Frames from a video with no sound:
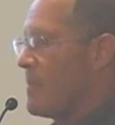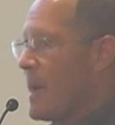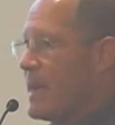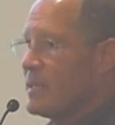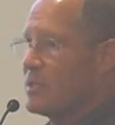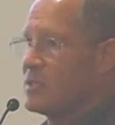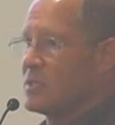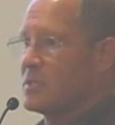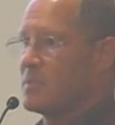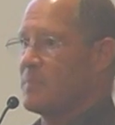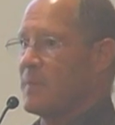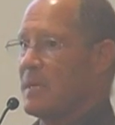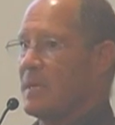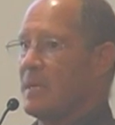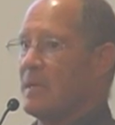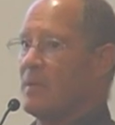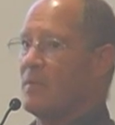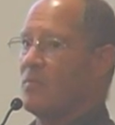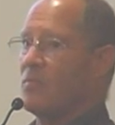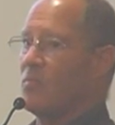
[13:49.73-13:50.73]
might just
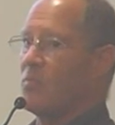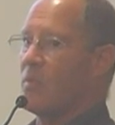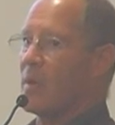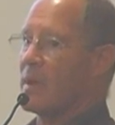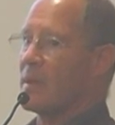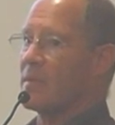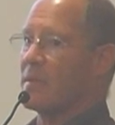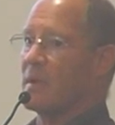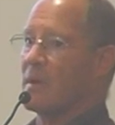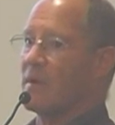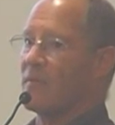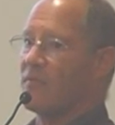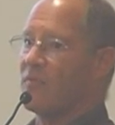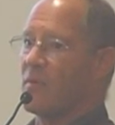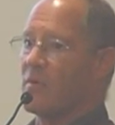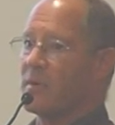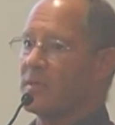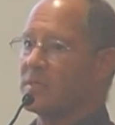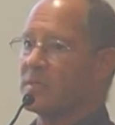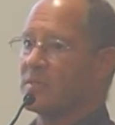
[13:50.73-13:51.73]
be one of their
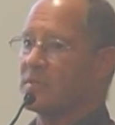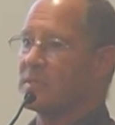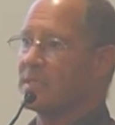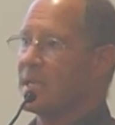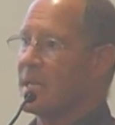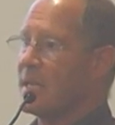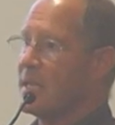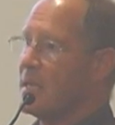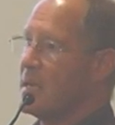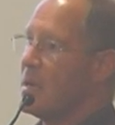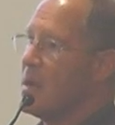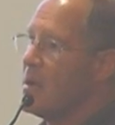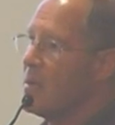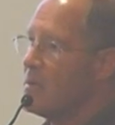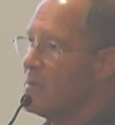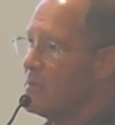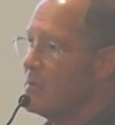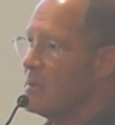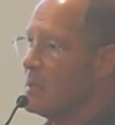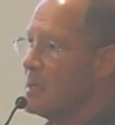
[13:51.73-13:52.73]
foresters saying,
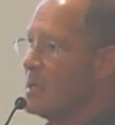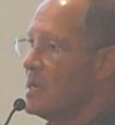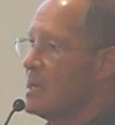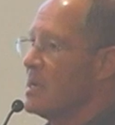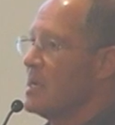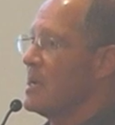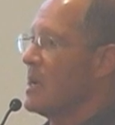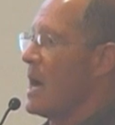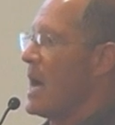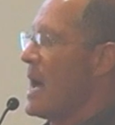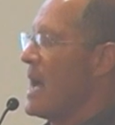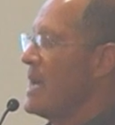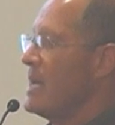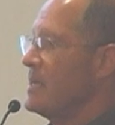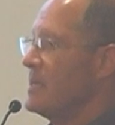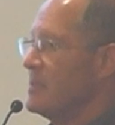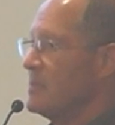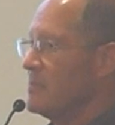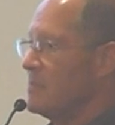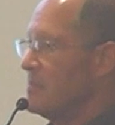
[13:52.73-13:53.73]

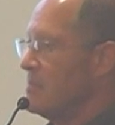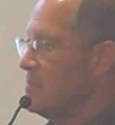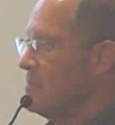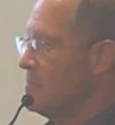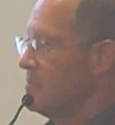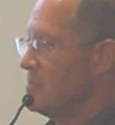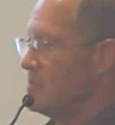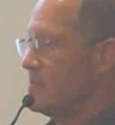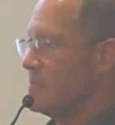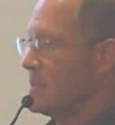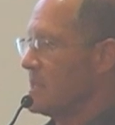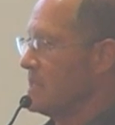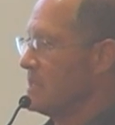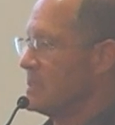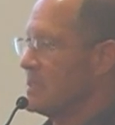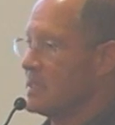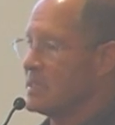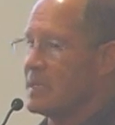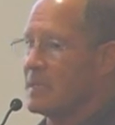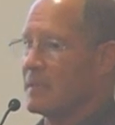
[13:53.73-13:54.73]
I
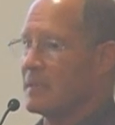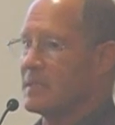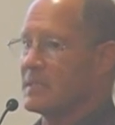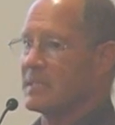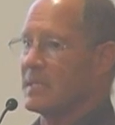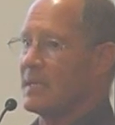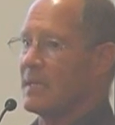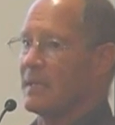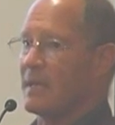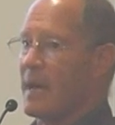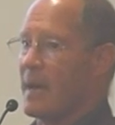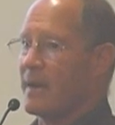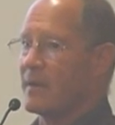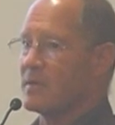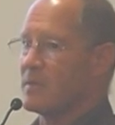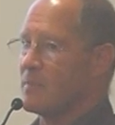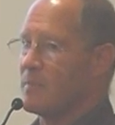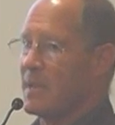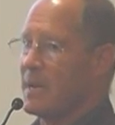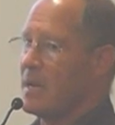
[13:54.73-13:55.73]
consistently see a lot of
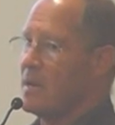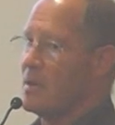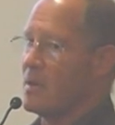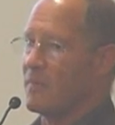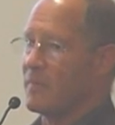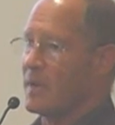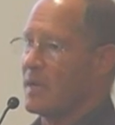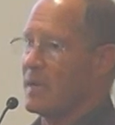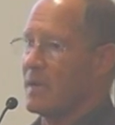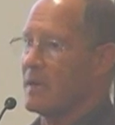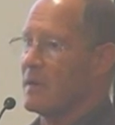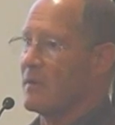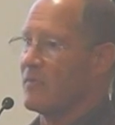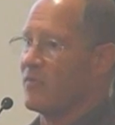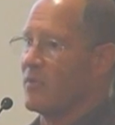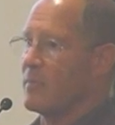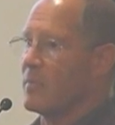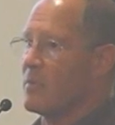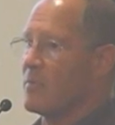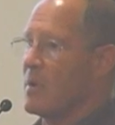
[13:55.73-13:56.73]
turbidity over here
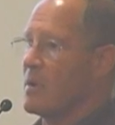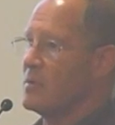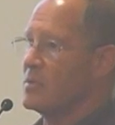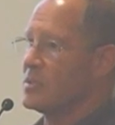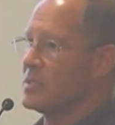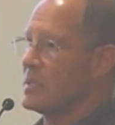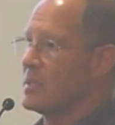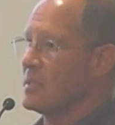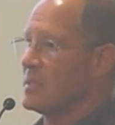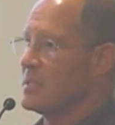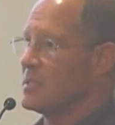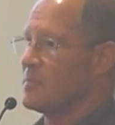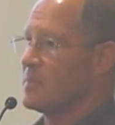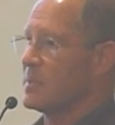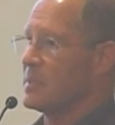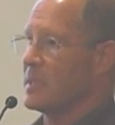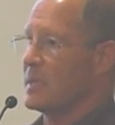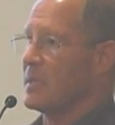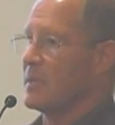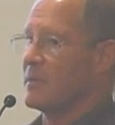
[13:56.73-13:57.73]
from erosion in this
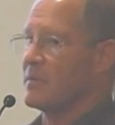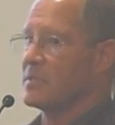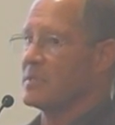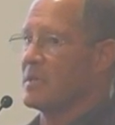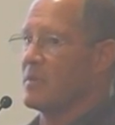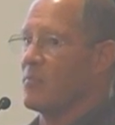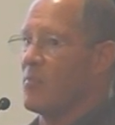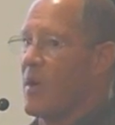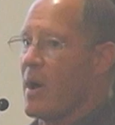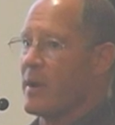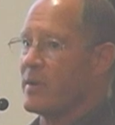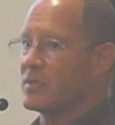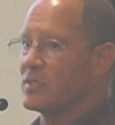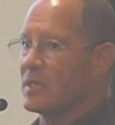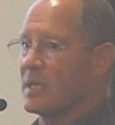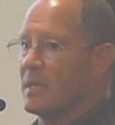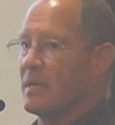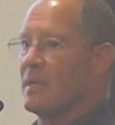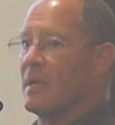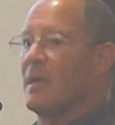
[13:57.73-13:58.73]
particular
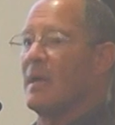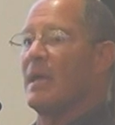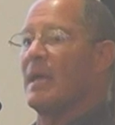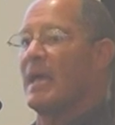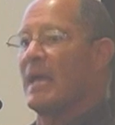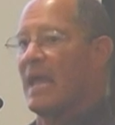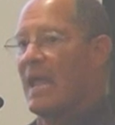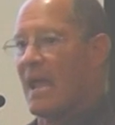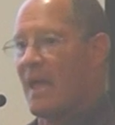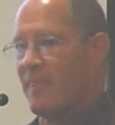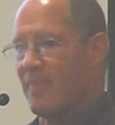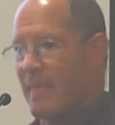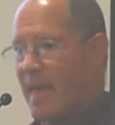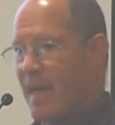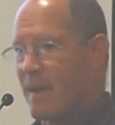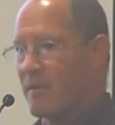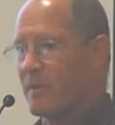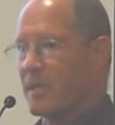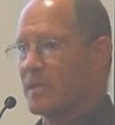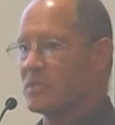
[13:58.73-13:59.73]
sub-watershed, and
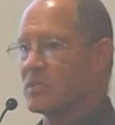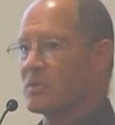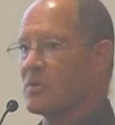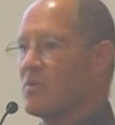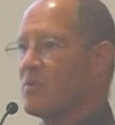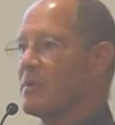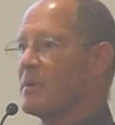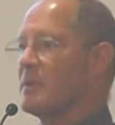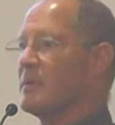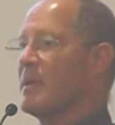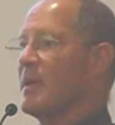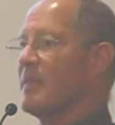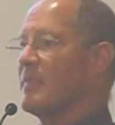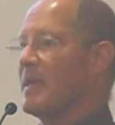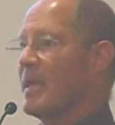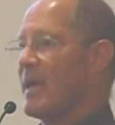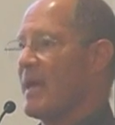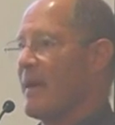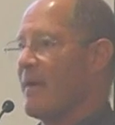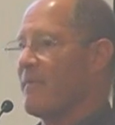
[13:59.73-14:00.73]
that'll get scored. And
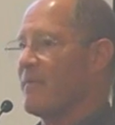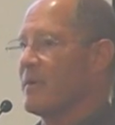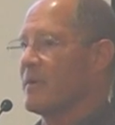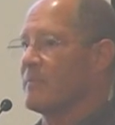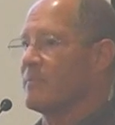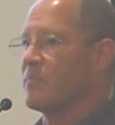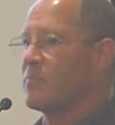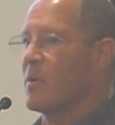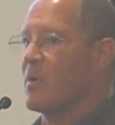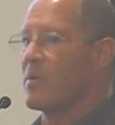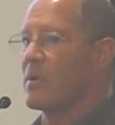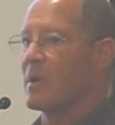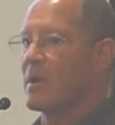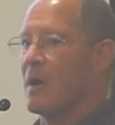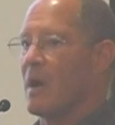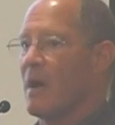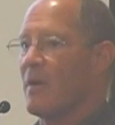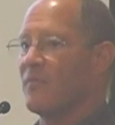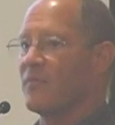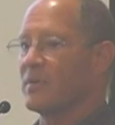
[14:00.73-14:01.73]
they have a
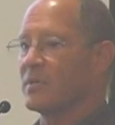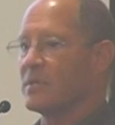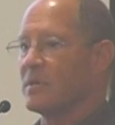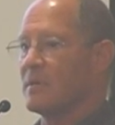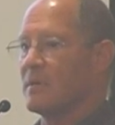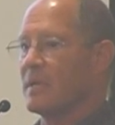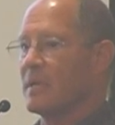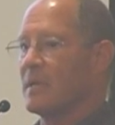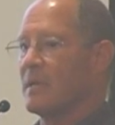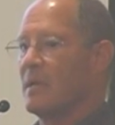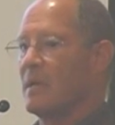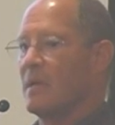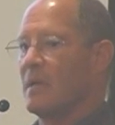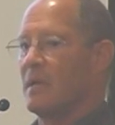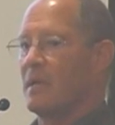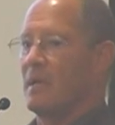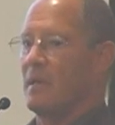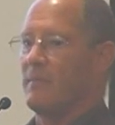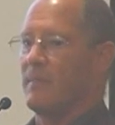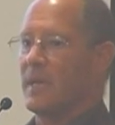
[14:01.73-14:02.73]
protocol for
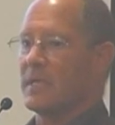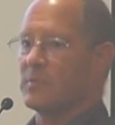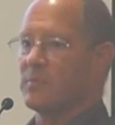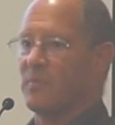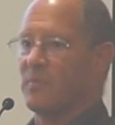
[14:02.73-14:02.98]
turning best